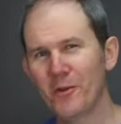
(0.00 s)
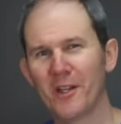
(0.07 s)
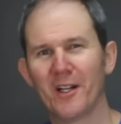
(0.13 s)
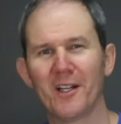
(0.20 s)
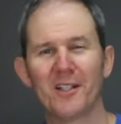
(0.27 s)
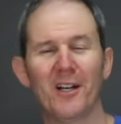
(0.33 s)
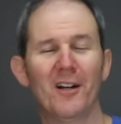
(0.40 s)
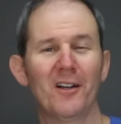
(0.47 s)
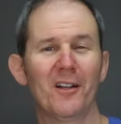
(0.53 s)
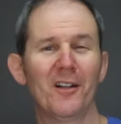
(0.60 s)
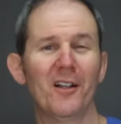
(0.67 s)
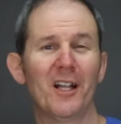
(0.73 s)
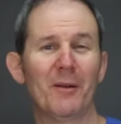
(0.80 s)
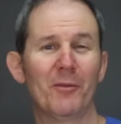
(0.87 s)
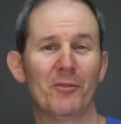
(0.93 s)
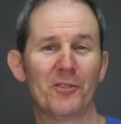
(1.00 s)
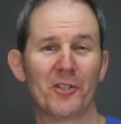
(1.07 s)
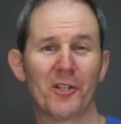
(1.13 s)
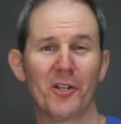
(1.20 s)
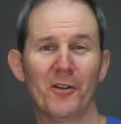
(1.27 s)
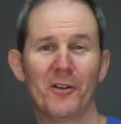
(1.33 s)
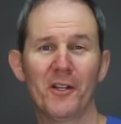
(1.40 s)
that I talk a lot about
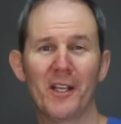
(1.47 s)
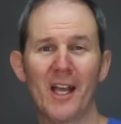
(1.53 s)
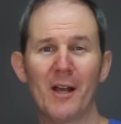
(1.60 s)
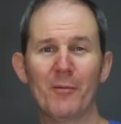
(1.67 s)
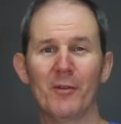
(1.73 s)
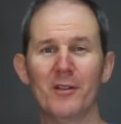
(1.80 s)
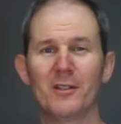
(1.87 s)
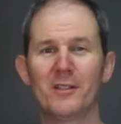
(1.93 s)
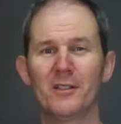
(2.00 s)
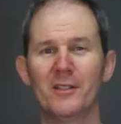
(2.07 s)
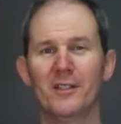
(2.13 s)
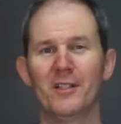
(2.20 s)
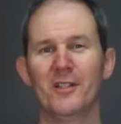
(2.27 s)
security cameras,